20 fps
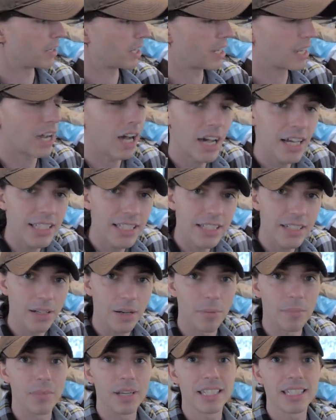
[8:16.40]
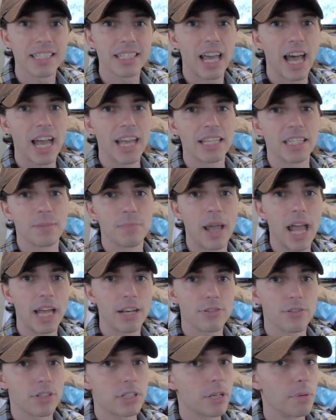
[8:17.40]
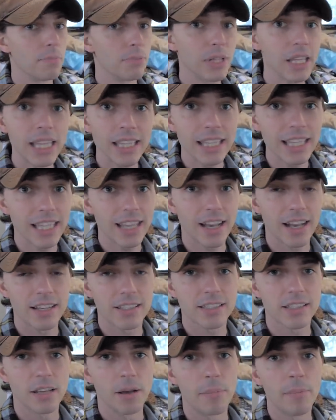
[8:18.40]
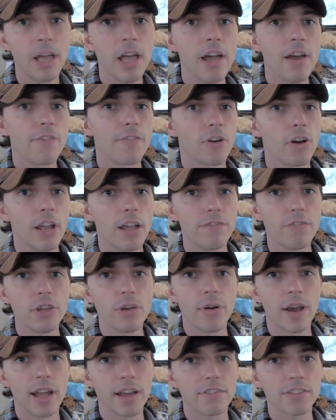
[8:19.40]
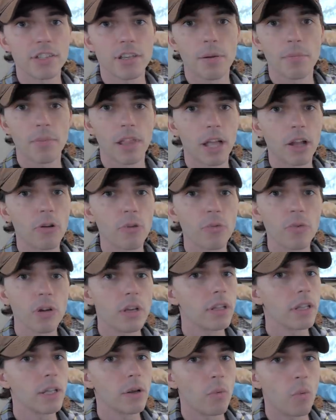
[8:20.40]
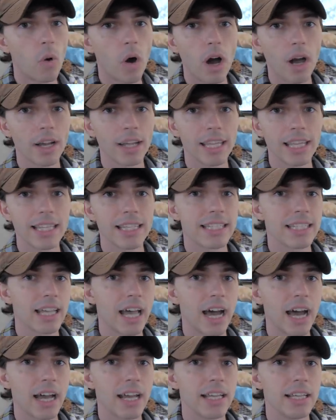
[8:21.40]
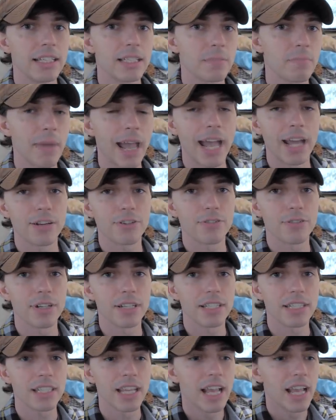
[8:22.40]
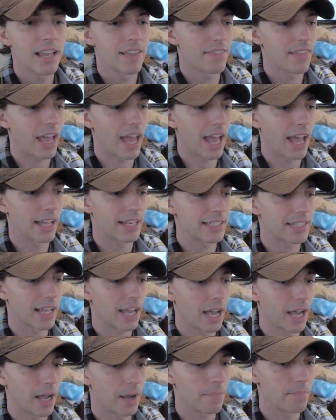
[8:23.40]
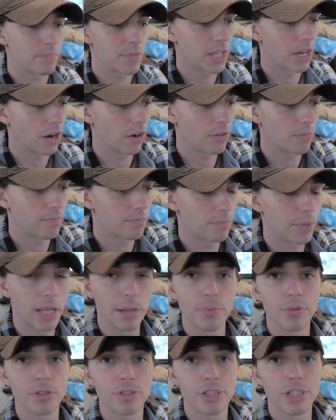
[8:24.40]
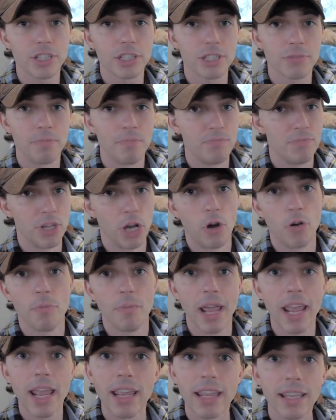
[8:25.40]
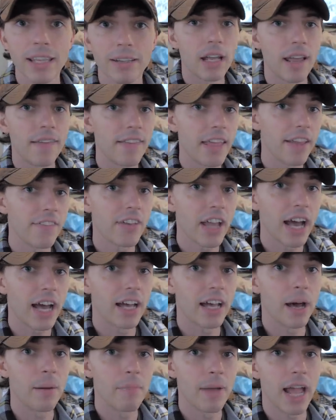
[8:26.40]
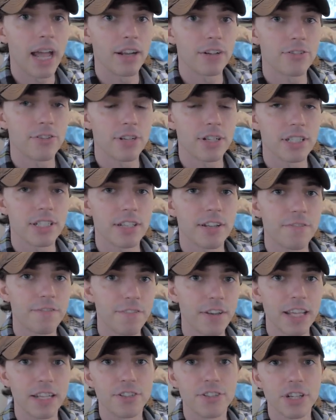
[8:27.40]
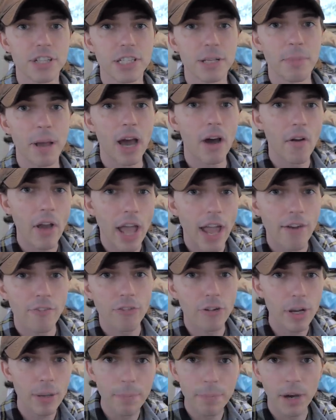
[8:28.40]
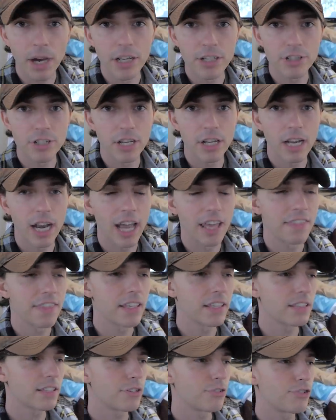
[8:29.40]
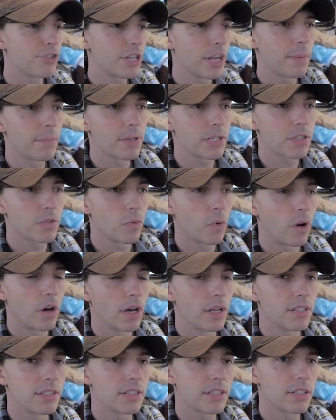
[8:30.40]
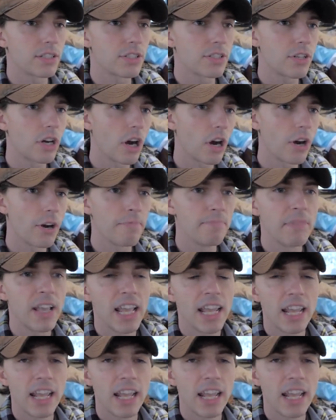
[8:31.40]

custom size mattress, completely custom, for if you have some like really wonky size mattress that, you know, people just don't make. And they've got a mattress to fit just about every budget. I think their cheapest ones start